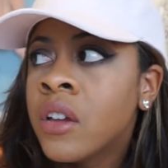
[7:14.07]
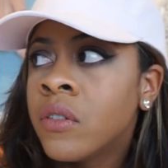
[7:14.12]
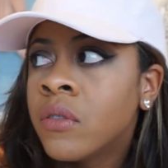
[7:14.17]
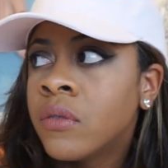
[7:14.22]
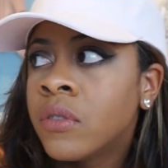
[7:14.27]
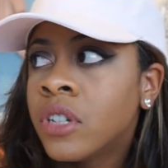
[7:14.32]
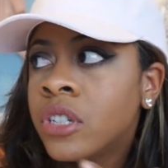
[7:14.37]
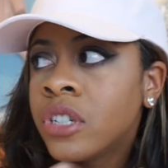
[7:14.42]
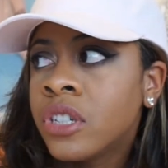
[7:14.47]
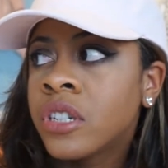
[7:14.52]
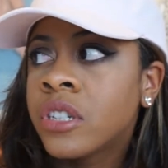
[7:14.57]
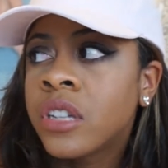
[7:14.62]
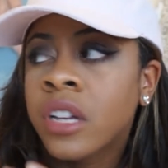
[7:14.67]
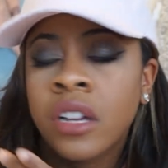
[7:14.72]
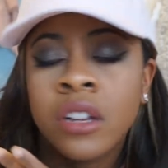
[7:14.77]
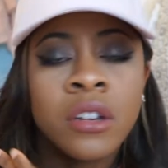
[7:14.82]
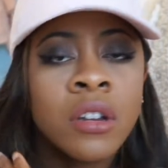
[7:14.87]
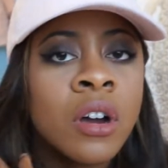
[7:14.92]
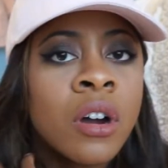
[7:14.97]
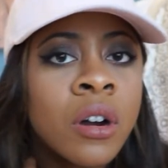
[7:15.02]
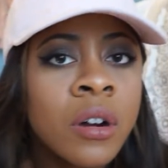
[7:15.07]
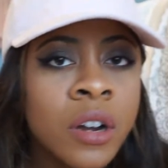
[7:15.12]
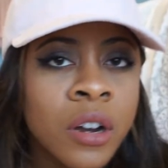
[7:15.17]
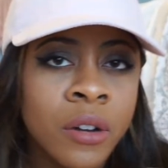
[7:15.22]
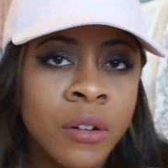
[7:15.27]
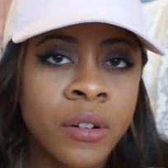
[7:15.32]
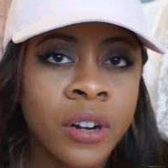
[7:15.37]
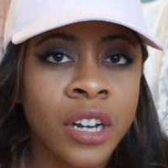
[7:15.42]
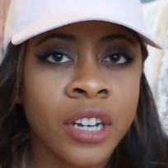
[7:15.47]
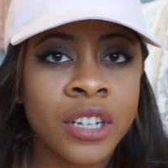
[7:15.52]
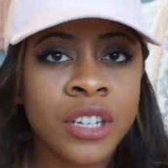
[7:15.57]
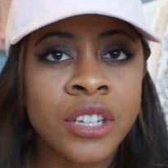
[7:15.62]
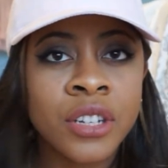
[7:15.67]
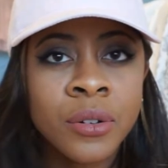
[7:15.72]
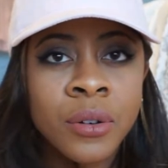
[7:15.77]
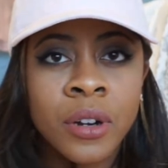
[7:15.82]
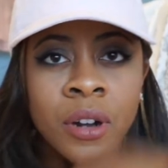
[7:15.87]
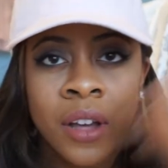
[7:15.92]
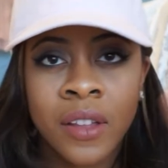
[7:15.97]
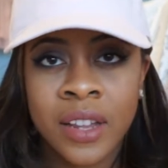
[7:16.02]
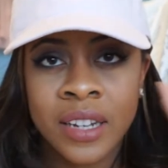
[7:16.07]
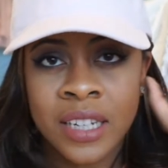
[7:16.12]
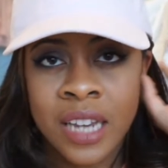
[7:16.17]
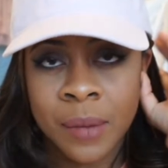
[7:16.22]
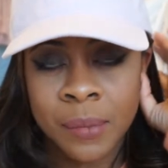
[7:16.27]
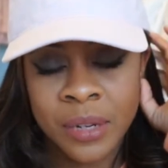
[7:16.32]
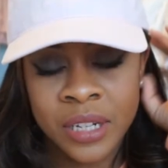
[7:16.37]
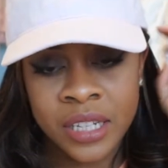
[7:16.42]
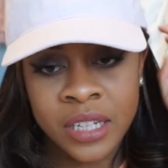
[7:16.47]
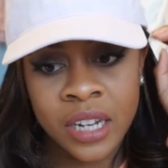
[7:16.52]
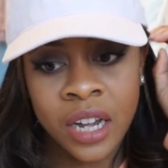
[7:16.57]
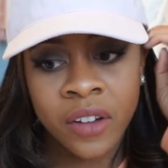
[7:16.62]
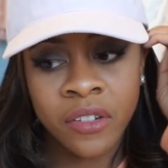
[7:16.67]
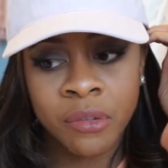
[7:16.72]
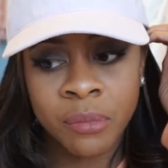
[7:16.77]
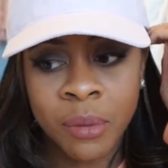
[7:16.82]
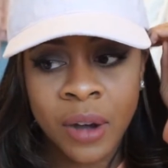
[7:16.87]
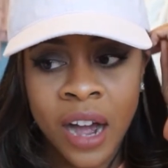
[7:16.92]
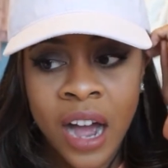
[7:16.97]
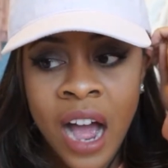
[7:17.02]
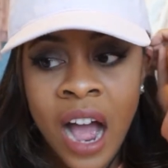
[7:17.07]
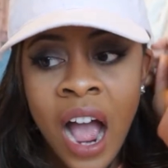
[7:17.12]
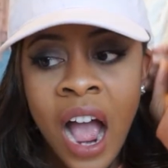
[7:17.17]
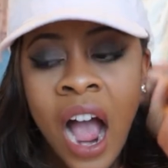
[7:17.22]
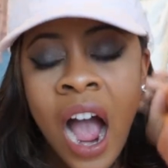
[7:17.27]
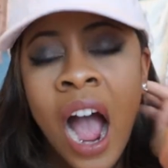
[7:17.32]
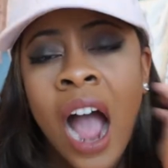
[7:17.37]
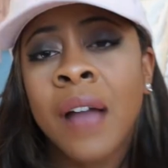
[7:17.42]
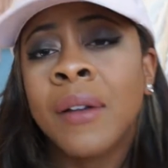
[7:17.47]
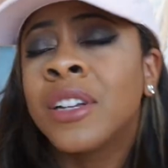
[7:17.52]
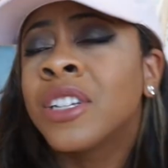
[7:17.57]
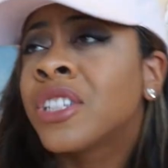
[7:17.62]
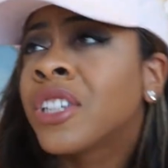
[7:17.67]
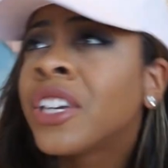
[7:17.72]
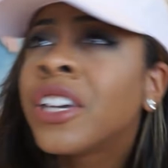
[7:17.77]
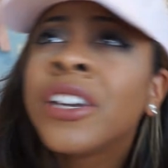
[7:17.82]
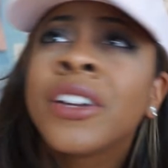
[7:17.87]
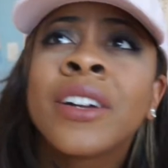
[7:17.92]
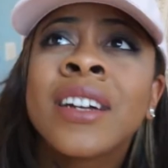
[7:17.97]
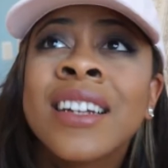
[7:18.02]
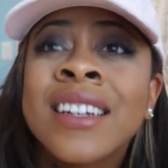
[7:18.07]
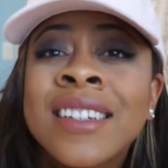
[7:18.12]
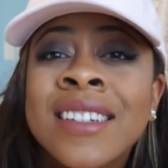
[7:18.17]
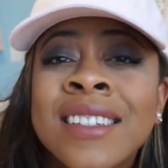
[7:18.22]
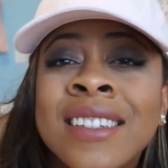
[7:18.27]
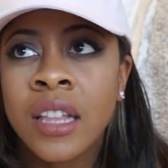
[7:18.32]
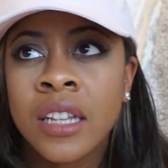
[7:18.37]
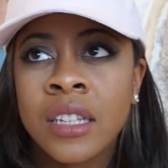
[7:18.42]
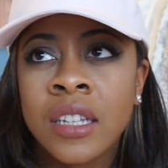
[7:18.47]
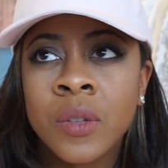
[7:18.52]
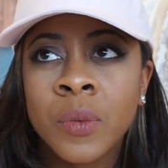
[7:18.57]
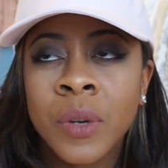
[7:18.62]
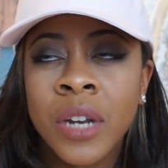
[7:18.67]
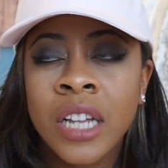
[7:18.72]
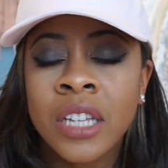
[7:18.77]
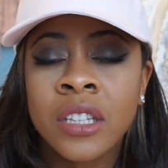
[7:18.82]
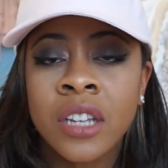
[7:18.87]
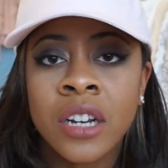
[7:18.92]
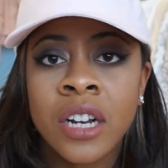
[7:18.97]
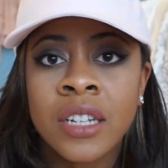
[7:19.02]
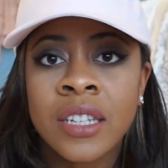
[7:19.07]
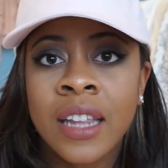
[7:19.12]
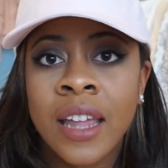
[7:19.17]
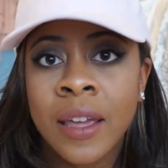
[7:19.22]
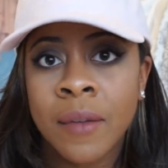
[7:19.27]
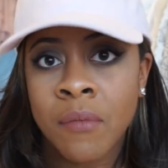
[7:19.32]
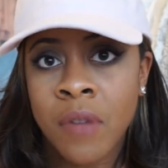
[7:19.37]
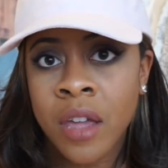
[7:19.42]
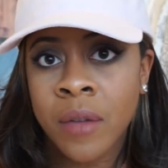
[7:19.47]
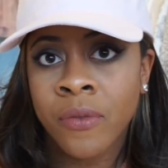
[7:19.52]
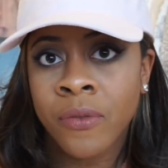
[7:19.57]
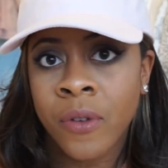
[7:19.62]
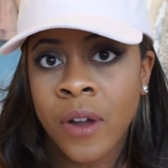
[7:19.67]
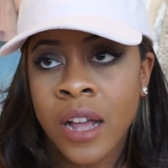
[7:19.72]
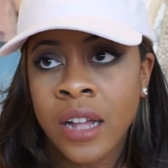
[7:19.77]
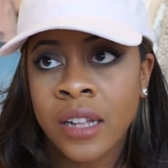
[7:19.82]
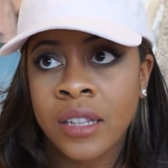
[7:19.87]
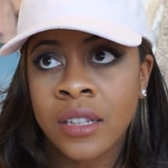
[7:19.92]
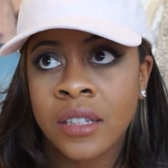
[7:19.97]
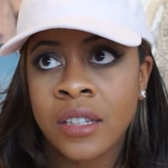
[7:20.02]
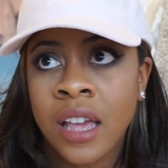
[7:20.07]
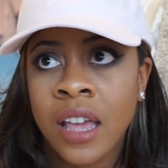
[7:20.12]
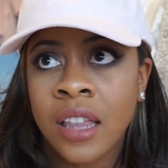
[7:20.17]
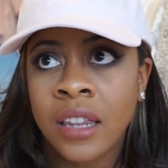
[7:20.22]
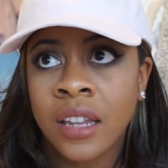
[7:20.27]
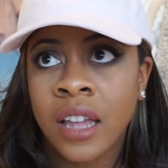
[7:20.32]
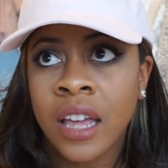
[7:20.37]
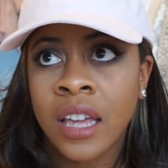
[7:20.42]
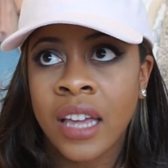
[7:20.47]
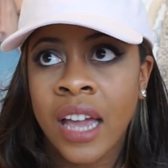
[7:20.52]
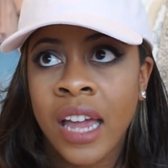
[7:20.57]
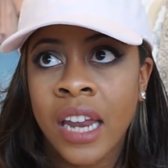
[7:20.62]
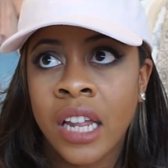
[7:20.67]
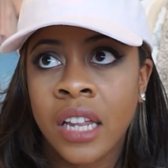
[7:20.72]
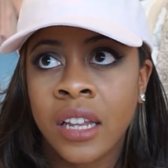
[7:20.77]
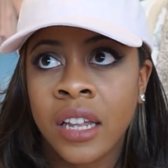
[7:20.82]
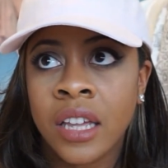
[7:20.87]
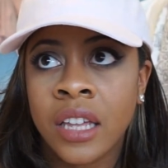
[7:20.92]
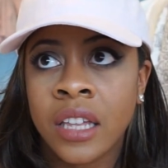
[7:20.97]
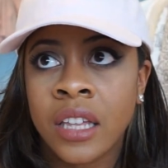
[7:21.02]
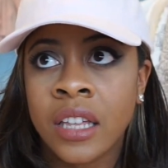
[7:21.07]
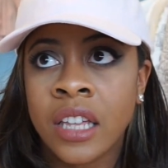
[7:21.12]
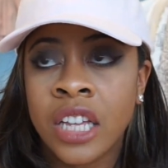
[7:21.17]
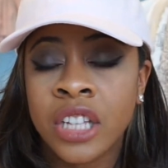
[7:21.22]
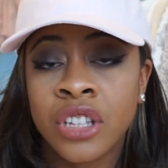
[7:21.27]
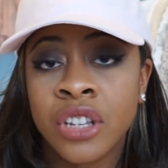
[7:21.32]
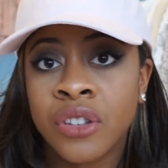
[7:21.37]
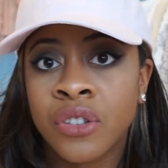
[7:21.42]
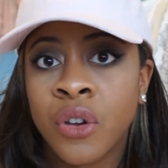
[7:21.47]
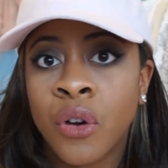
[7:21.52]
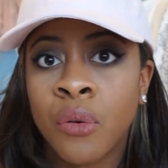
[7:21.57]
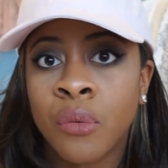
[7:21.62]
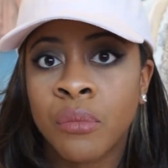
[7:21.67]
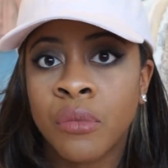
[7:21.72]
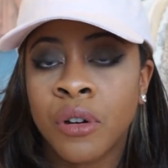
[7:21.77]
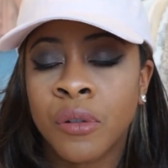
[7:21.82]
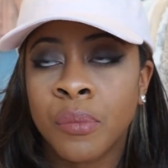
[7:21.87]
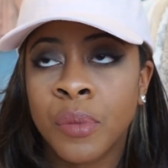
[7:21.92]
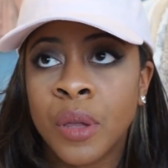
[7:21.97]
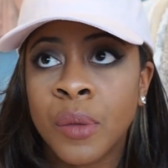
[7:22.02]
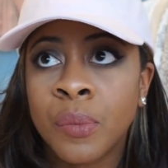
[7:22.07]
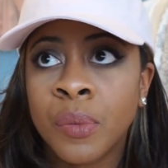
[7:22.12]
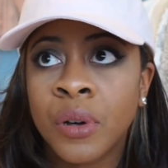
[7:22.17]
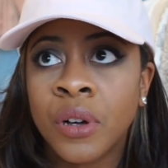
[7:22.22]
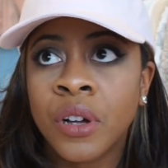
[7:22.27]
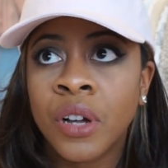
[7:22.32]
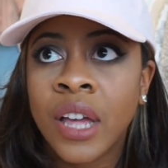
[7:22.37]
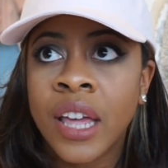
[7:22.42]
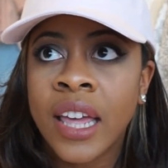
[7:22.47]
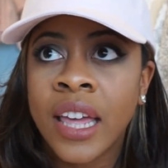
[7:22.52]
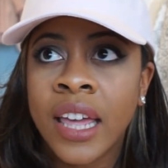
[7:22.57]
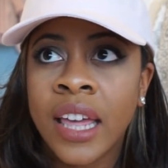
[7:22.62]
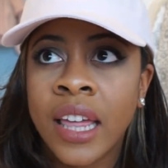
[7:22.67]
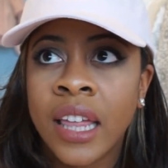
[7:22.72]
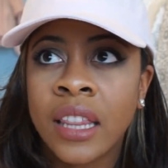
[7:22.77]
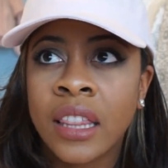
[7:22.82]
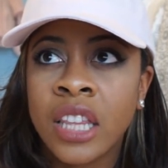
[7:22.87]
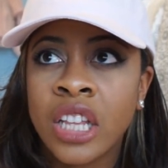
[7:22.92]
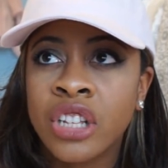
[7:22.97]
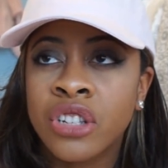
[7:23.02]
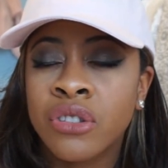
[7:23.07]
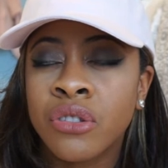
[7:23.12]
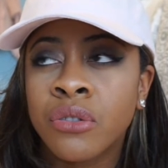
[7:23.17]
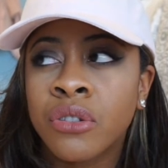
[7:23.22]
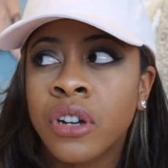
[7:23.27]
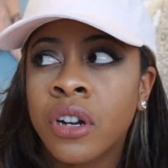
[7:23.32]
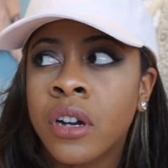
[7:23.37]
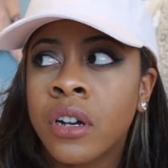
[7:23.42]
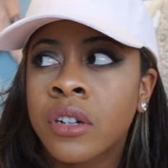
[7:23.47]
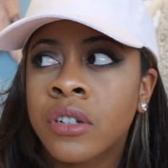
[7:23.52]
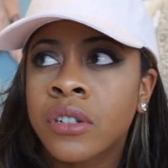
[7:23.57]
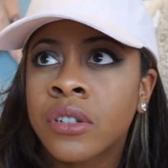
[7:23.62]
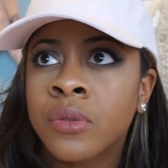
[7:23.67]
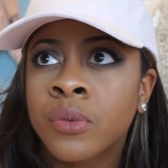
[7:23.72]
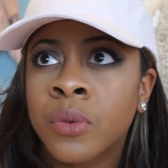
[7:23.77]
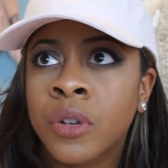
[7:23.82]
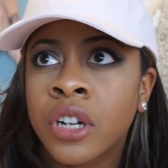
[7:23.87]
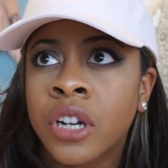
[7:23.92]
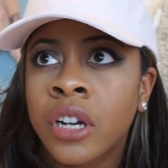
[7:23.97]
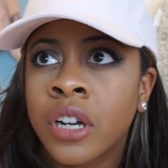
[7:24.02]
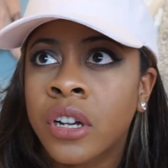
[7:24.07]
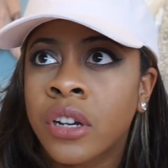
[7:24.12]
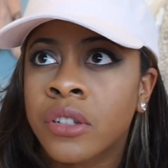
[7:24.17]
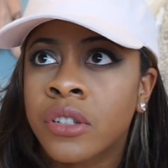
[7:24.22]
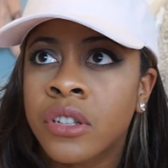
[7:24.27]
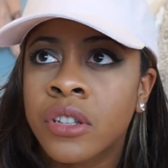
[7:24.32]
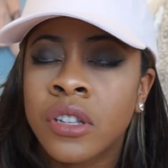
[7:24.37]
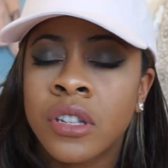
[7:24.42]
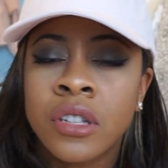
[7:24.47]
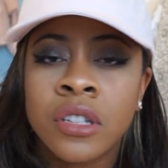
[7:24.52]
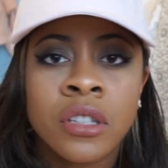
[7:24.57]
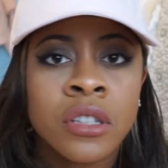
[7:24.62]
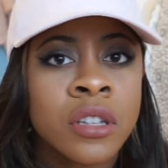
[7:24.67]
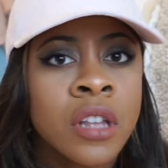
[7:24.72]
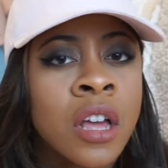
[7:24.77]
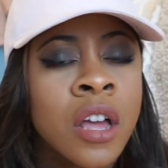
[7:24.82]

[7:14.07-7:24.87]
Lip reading: was just like, no, I don't want to do it, all that type of stuff. But I was curious. This is when I started to like make friends and like kind of like get to know more people. And these two girls were gonna go to this